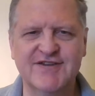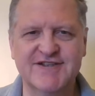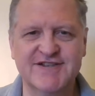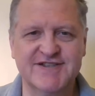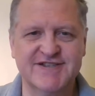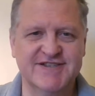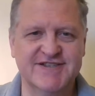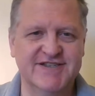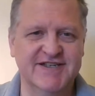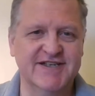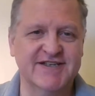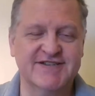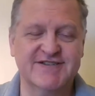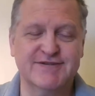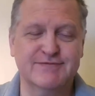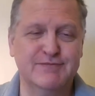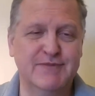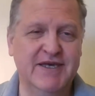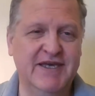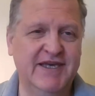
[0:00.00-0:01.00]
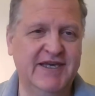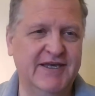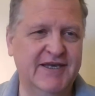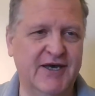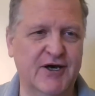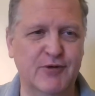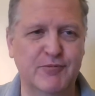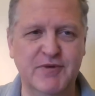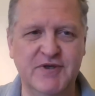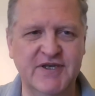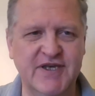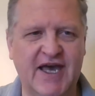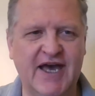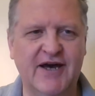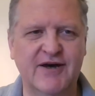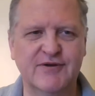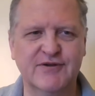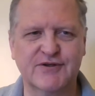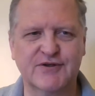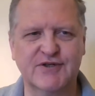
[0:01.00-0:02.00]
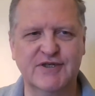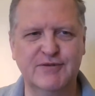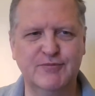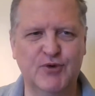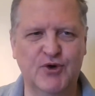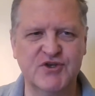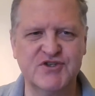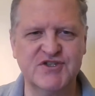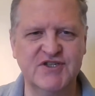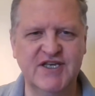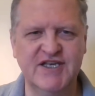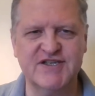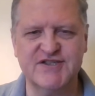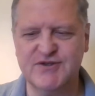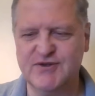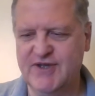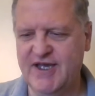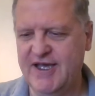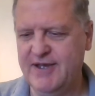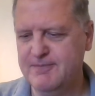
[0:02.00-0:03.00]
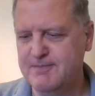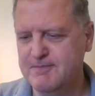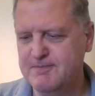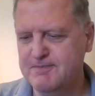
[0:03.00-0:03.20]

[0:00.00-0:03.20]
This is just me helping you out learning Portuguese, okay?